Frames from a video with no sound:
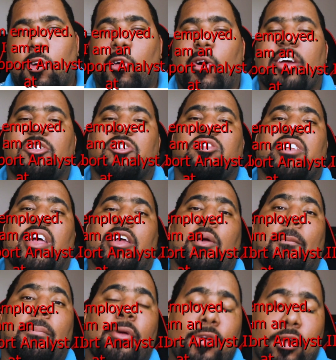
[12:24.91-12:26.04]
or I should say
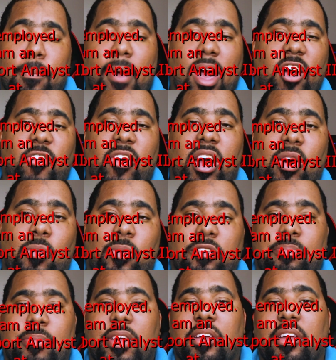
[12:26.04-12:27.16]
computer background with
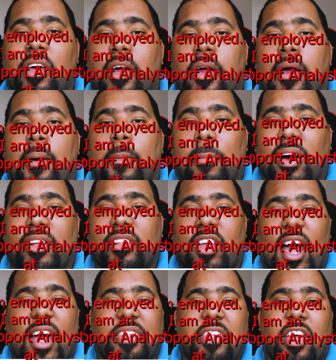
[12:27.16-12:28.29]
me, but
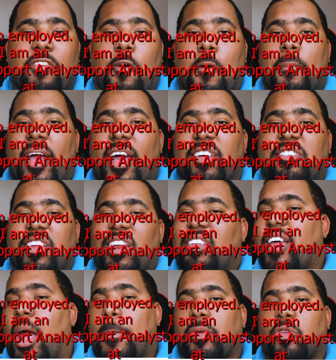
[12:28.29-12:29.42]
I never passed any
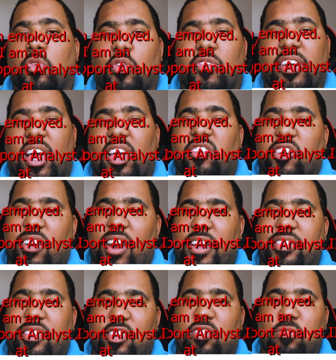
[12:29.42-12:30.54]
type of certification
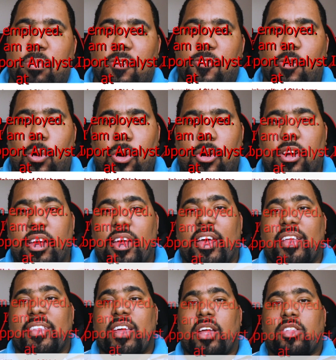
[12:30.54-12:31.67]
like this before.
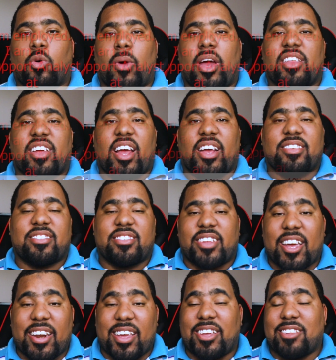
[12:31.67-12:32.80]
Now, the way that I
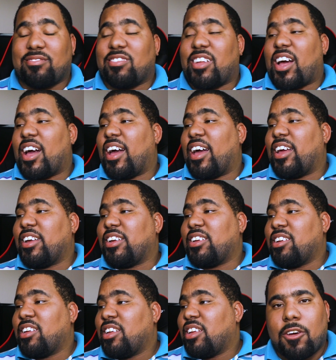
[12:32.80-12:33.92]
studied,
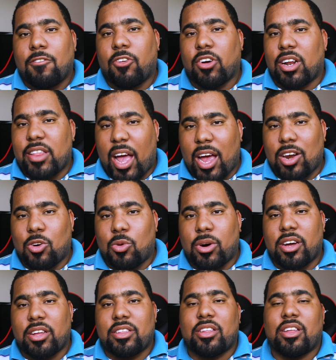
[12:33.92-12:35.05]
for the
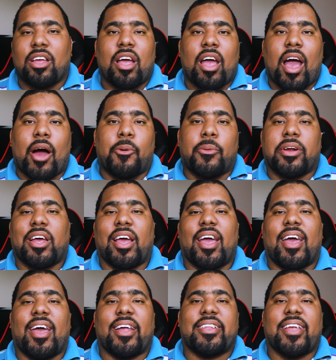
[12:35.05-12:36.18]
901, I went
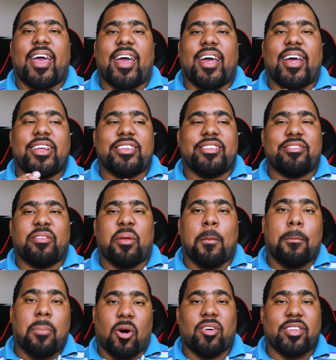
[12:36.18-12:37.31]
ahead and
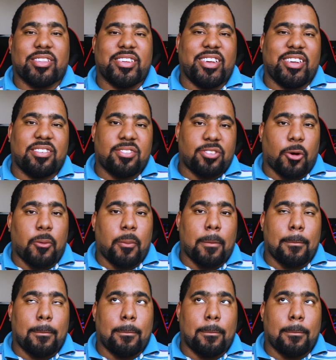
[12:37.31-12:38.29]
bought the Cert